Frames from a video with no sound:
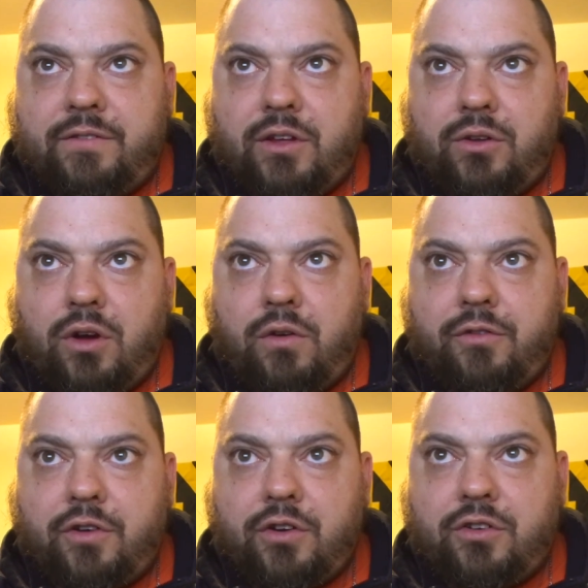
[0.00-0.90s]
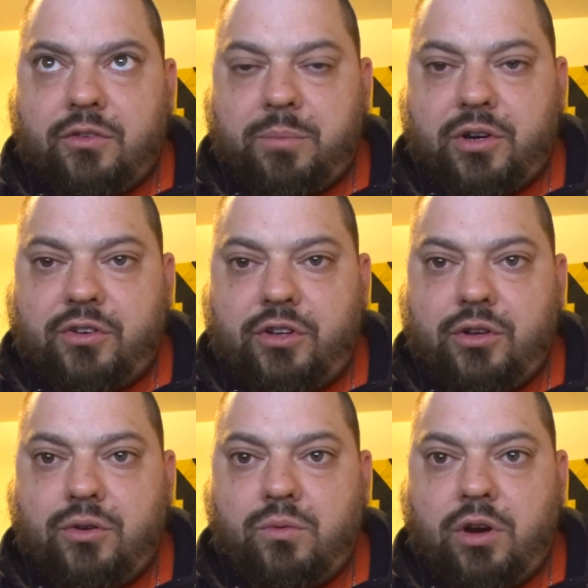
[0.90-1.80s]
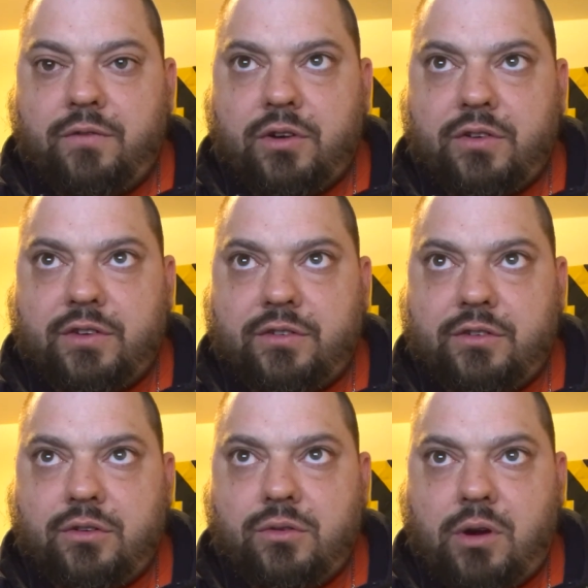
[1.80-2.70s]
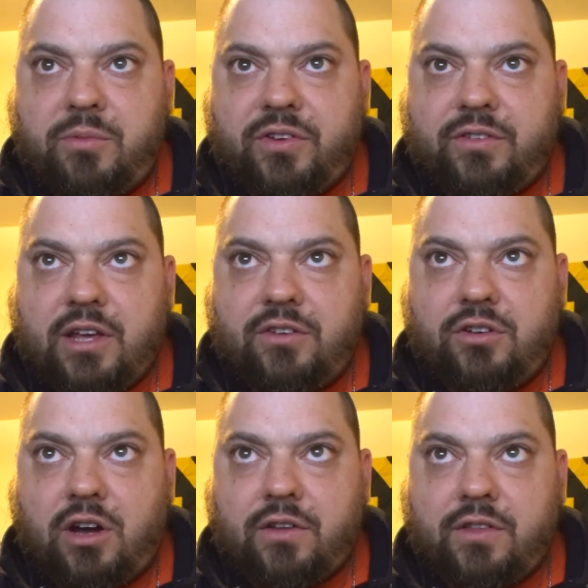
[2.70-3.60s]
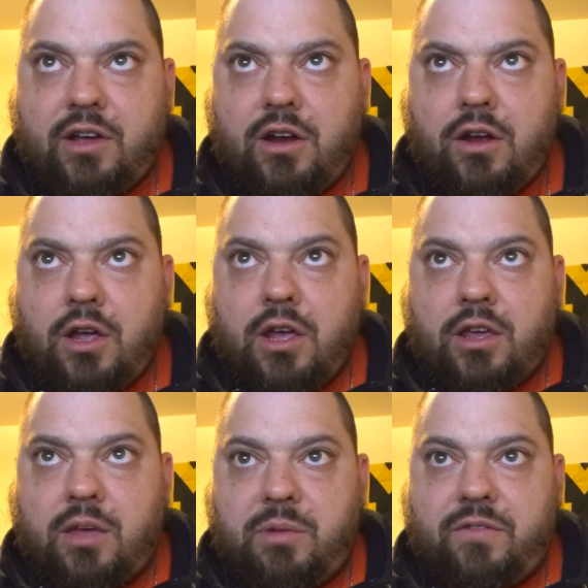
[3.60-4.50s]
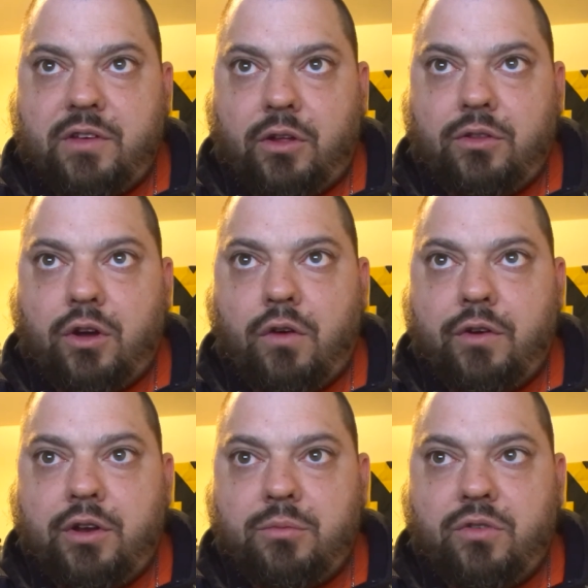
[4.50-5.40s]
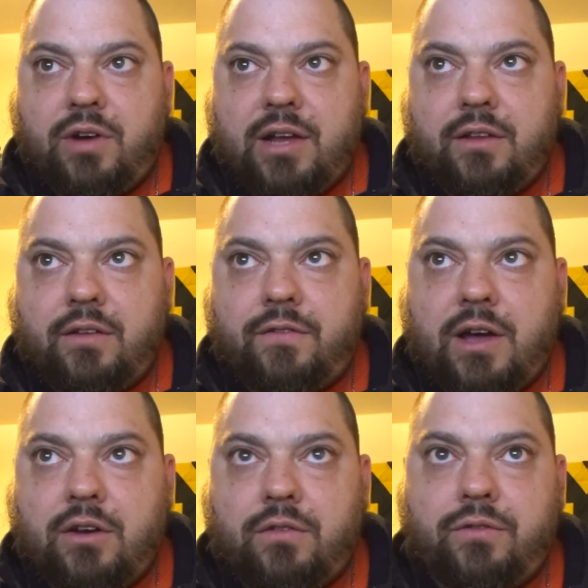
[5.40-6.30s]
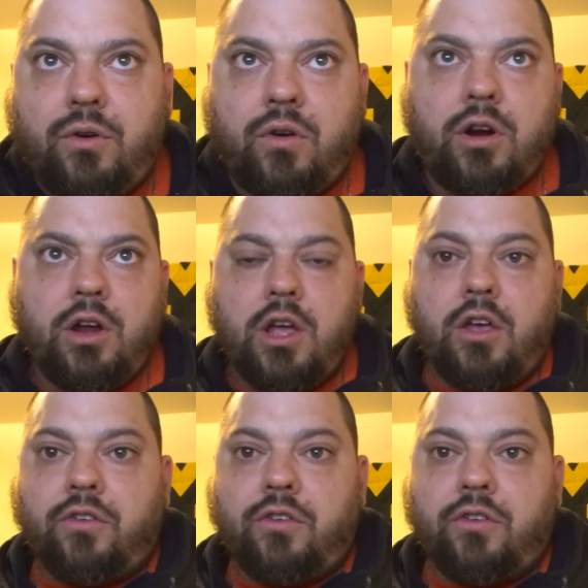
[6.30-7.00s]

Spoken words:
Villanova versus Purdue, 1 versus 2. I'm going to stay chalk there. Give me Villanova to move on to the Final Four.